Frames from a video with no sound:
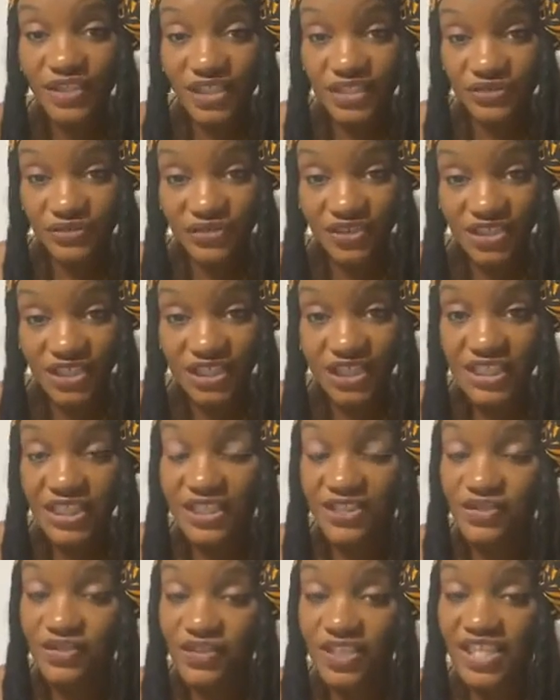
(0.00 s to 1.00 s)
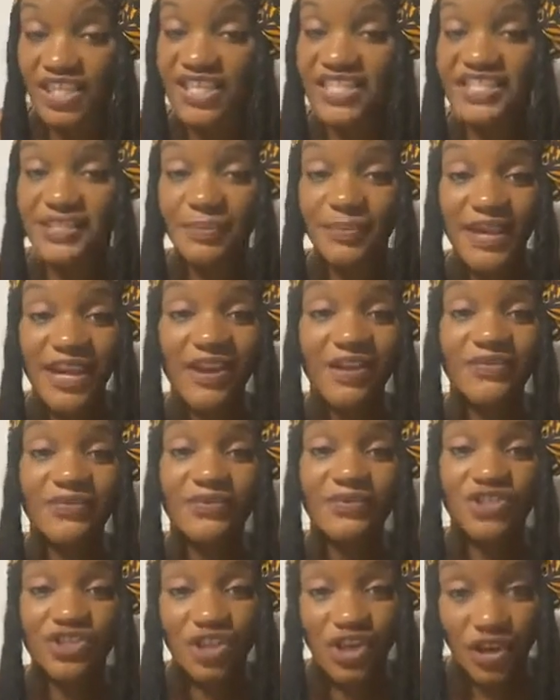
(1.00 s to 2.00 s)
energy. So yeah, that's a
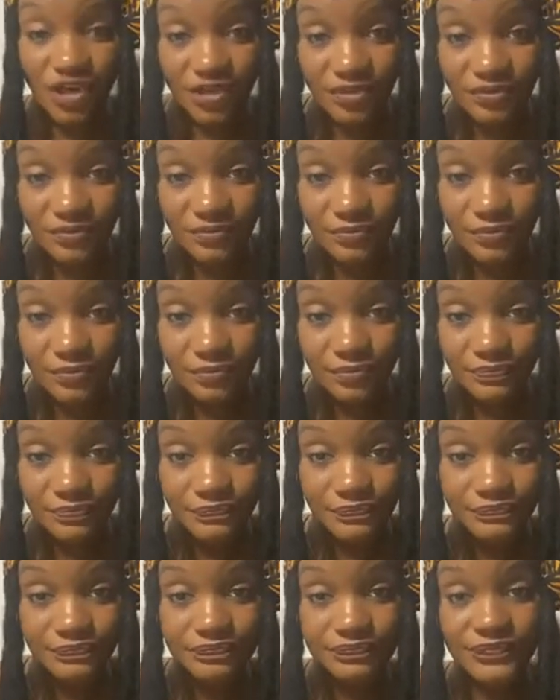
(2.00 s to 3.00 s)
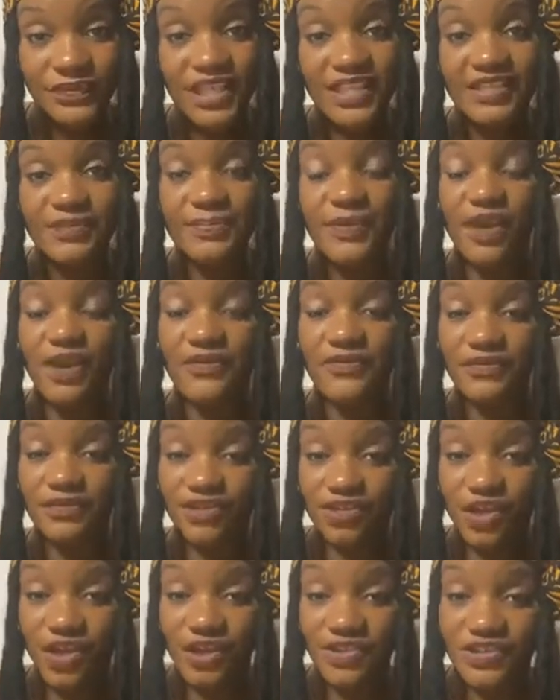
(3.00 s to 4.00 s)
powerful chart. That's a powerful
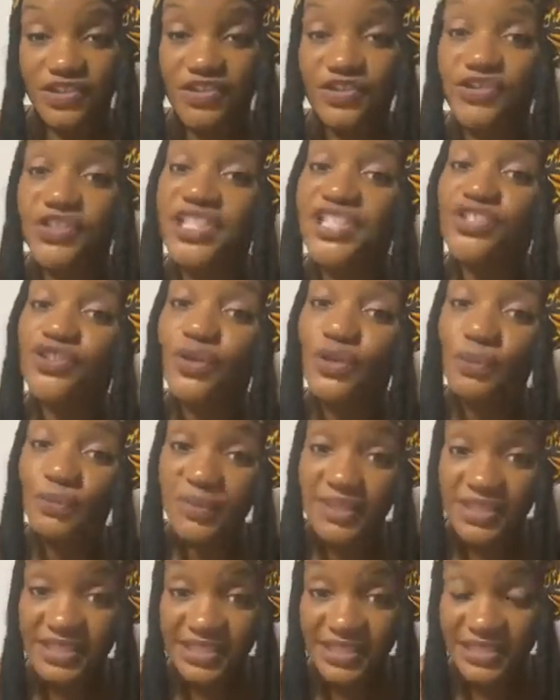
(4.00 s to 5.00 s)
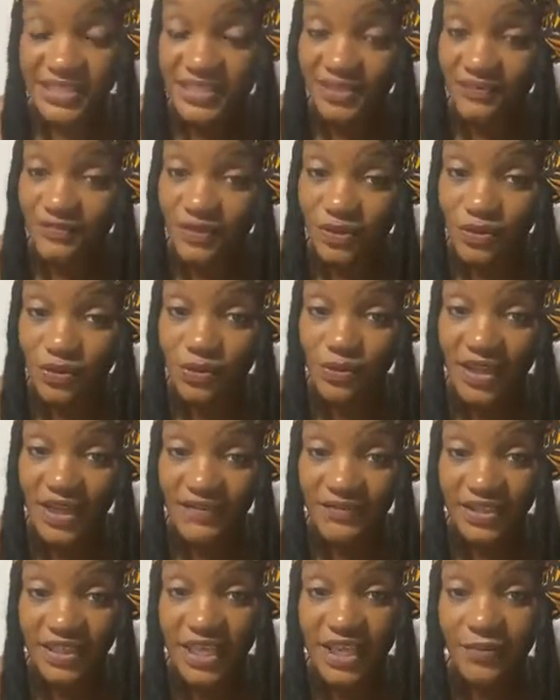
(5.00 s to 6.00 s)
chart. So you need your own business if you do
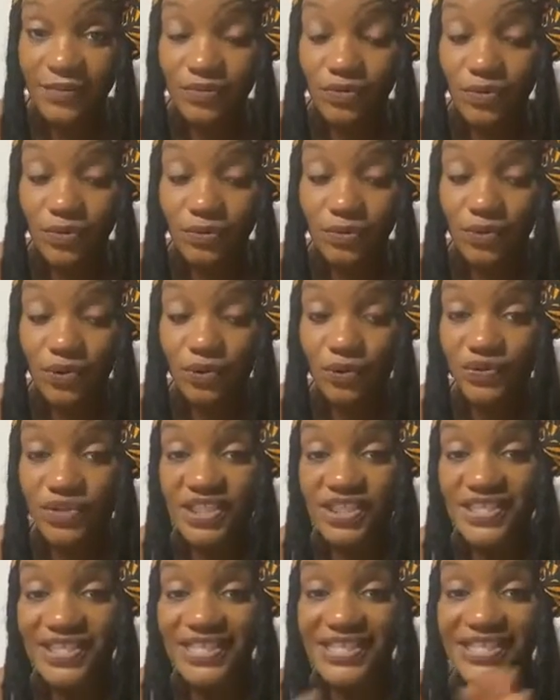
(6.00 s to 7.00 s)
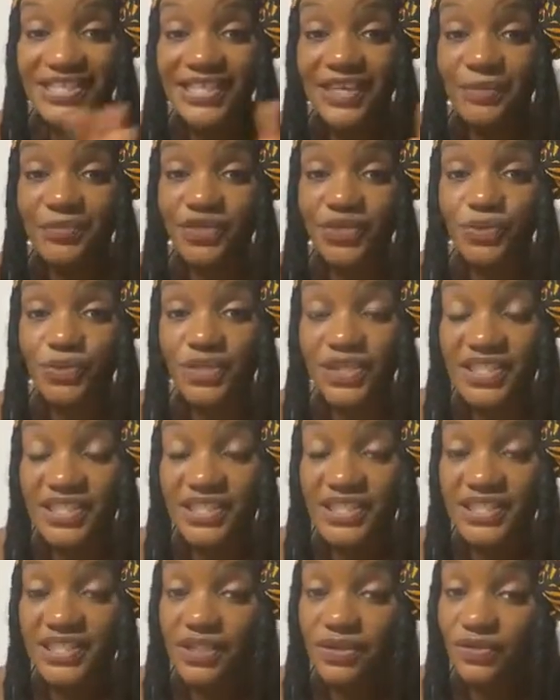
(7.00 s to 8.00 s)
have a Capricorn moon. Because again, I'm doing the
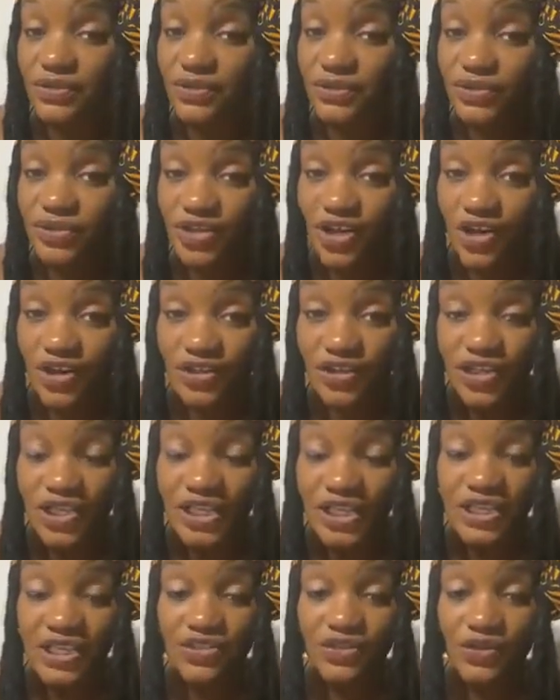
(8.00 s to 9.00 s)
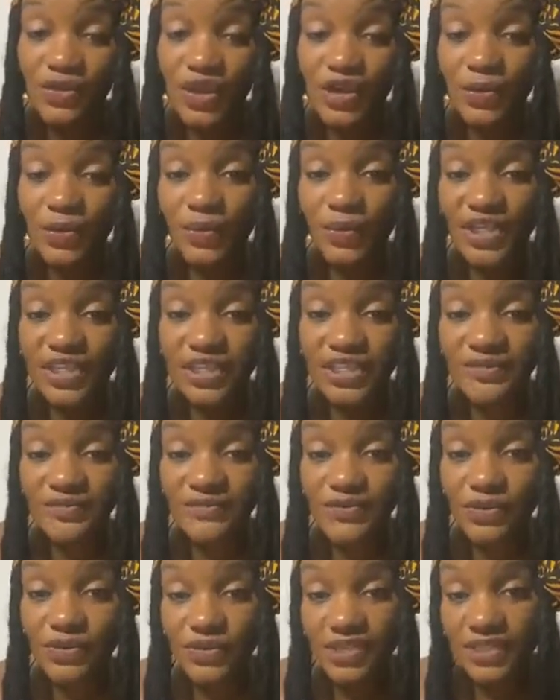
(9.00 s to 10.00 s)
sidereal chart. So I don't want to
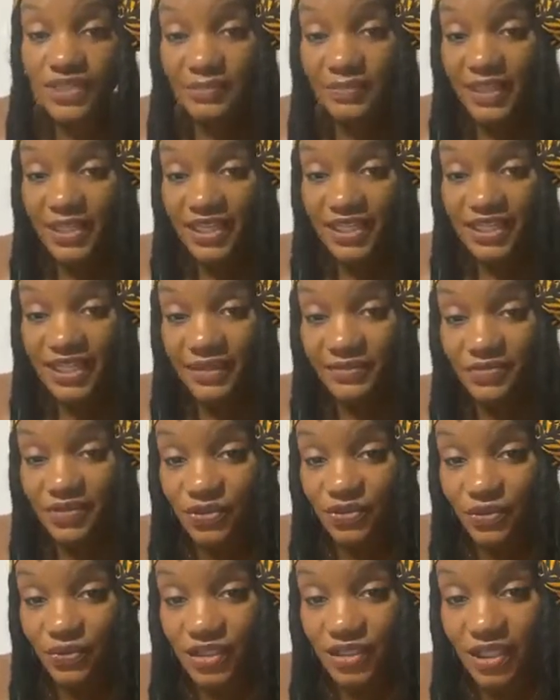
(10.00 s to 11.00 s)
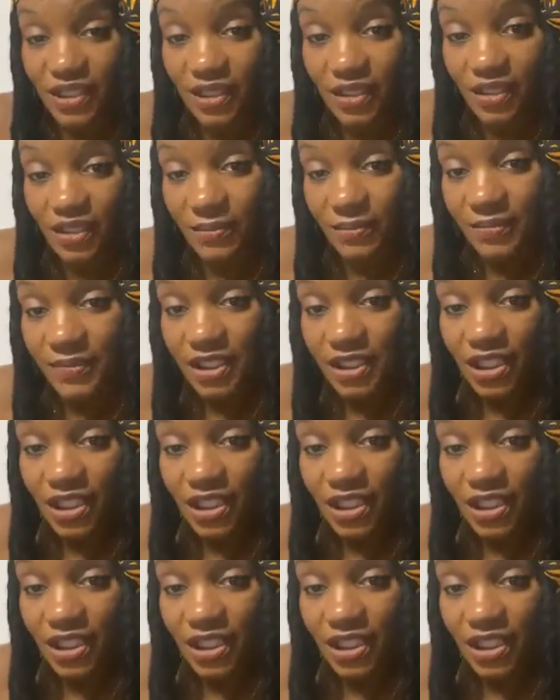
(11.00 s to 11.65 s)
confuse anybody. I'm doing, the